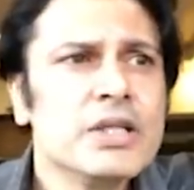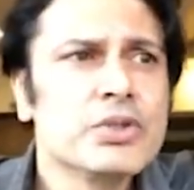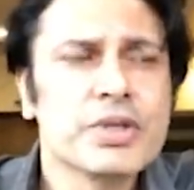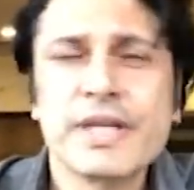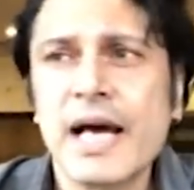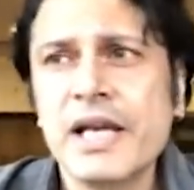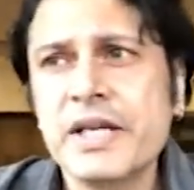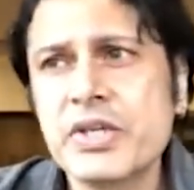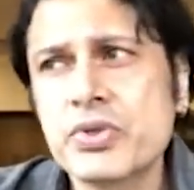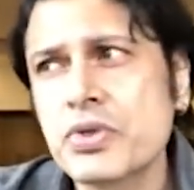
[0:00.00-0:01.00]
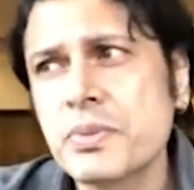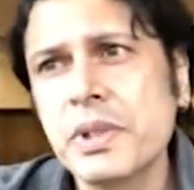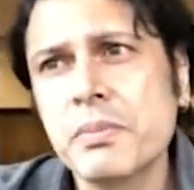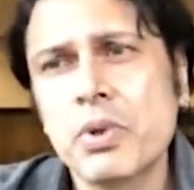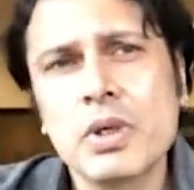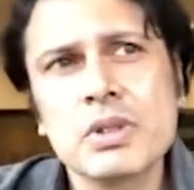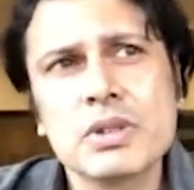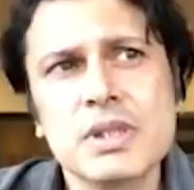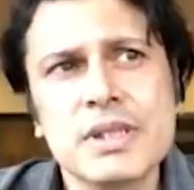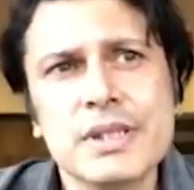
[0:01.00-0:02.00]
So reality shows maine
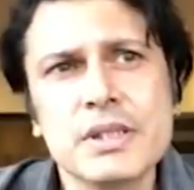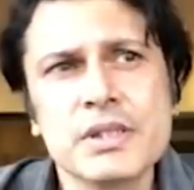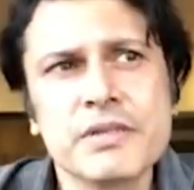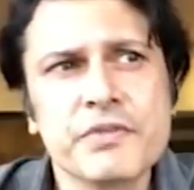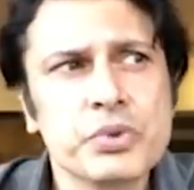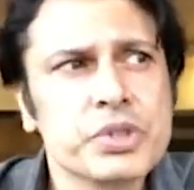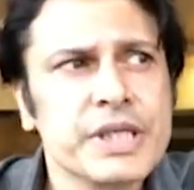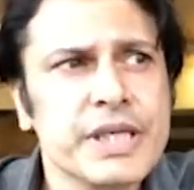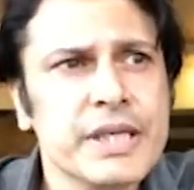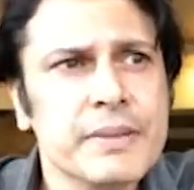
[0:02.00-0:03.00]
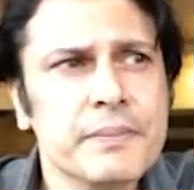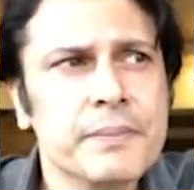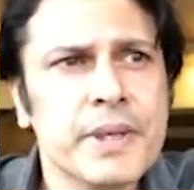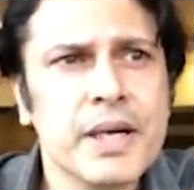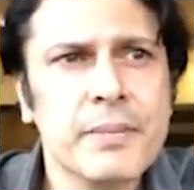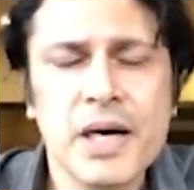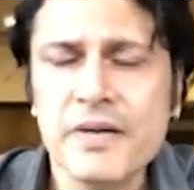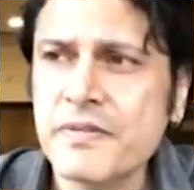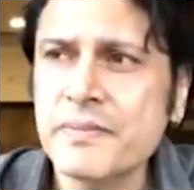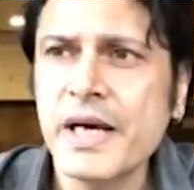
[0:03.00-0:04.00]
bahut refuse kiye, but
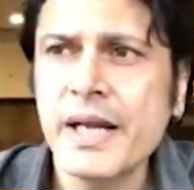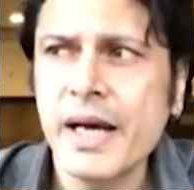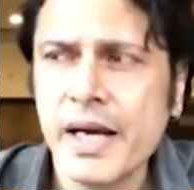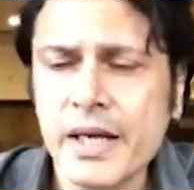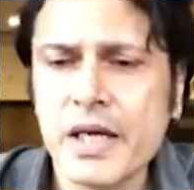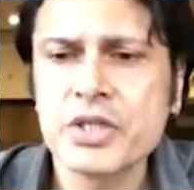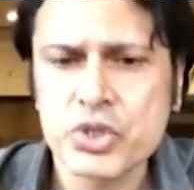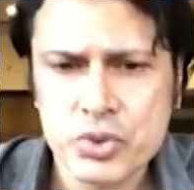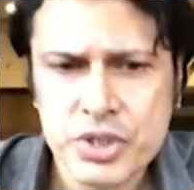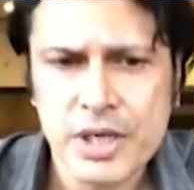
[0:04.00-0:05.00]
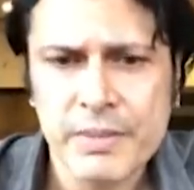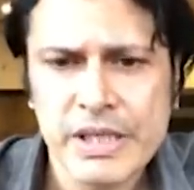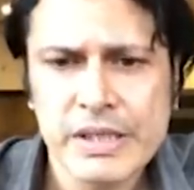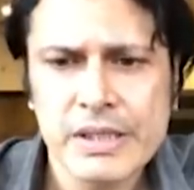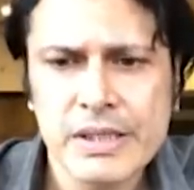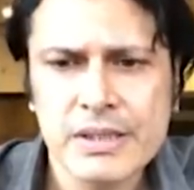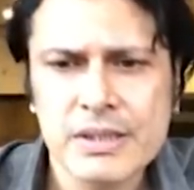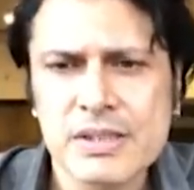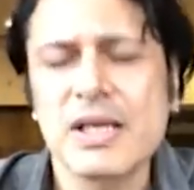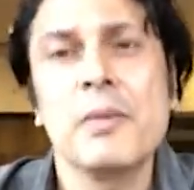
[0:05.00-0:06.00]
apart from that I had other shows coming in,
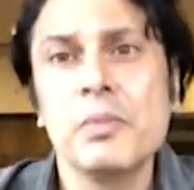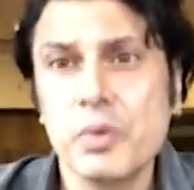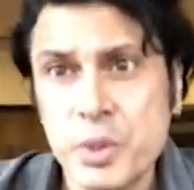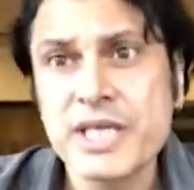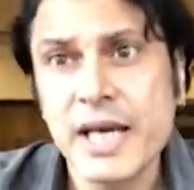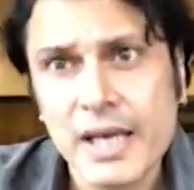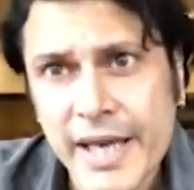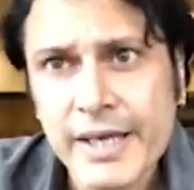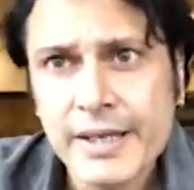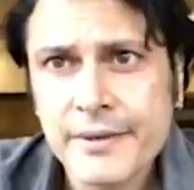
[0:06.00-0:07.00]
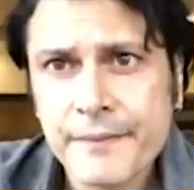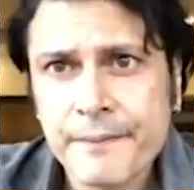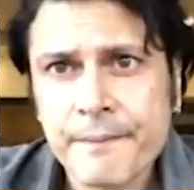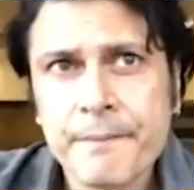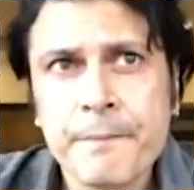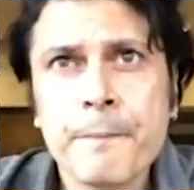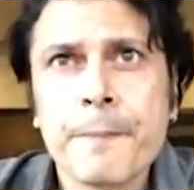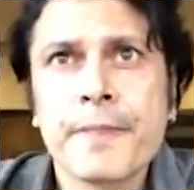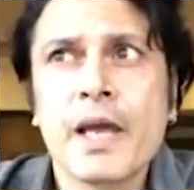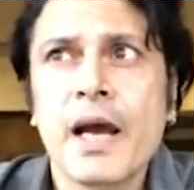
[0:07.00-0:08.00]
some which I liked,
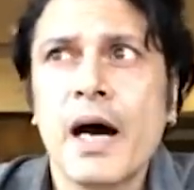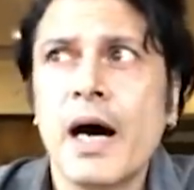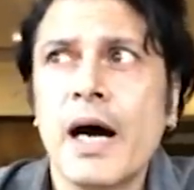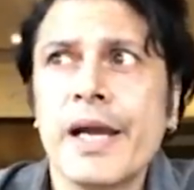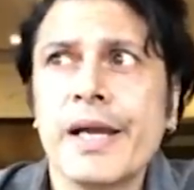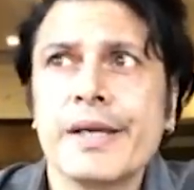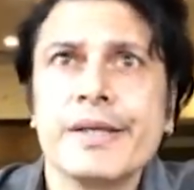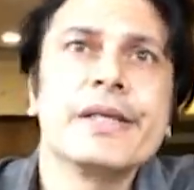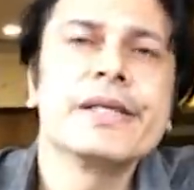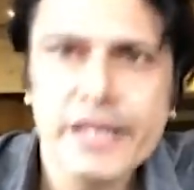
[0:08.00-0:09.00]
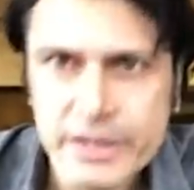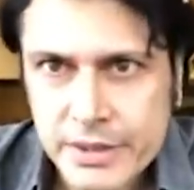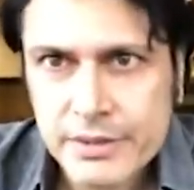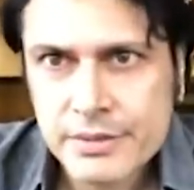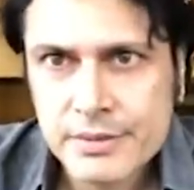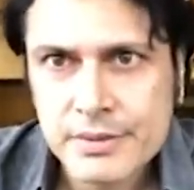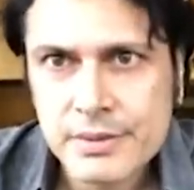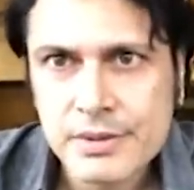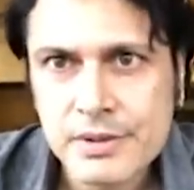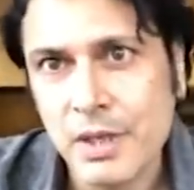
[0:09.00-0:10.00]
I didn't get it,
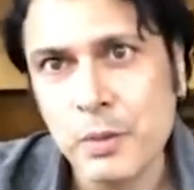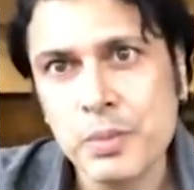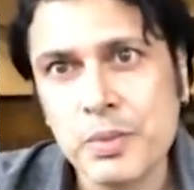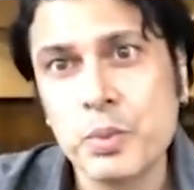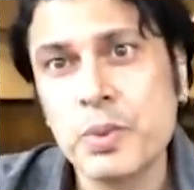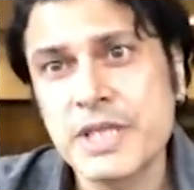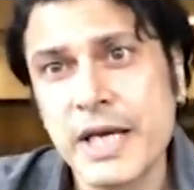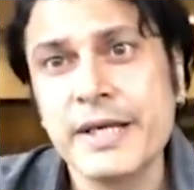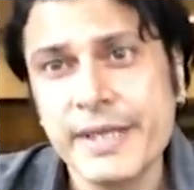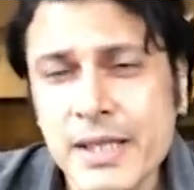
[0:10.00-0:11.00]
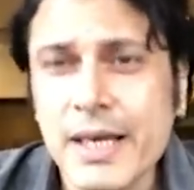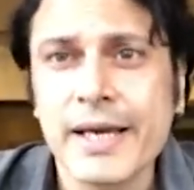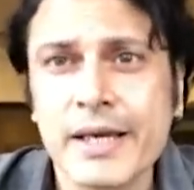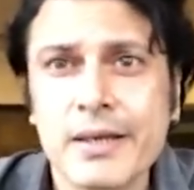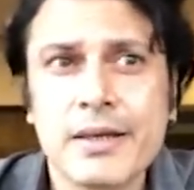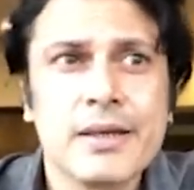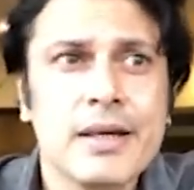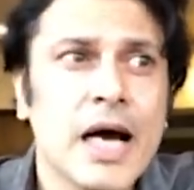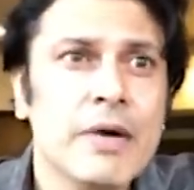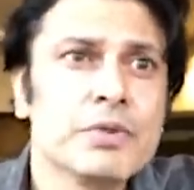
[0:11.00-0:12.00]
some which I didn't like,
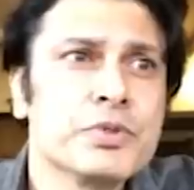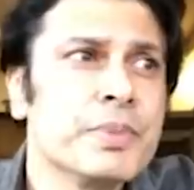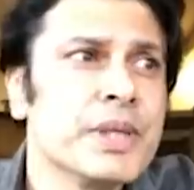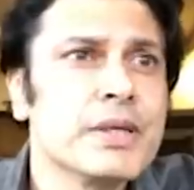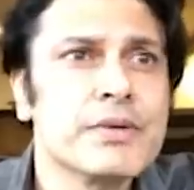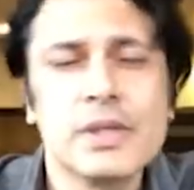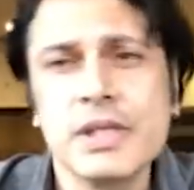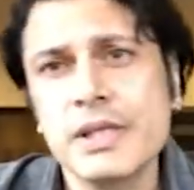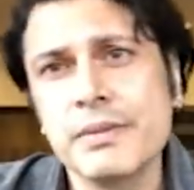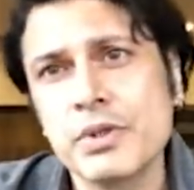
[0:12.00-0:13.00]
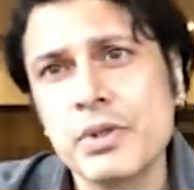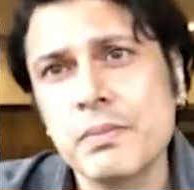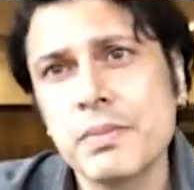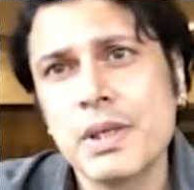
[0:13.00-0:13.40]
I was being really, you know,